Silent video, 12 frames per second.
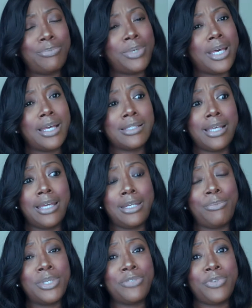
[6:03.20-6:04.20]
because, honey,
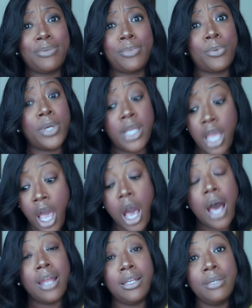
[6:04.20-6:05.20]
Miss Fee Marie,
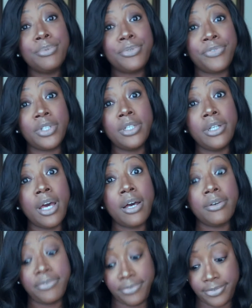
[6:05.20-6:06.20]
her lips full
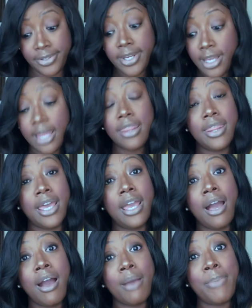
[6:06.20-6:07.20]
enough. They
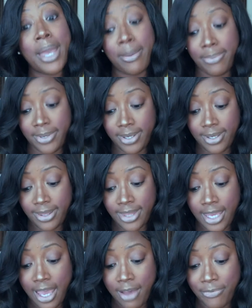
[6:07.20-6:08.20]
are, baby.
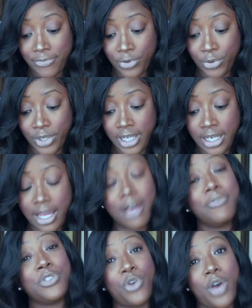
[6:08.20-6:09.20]
They are full enough. So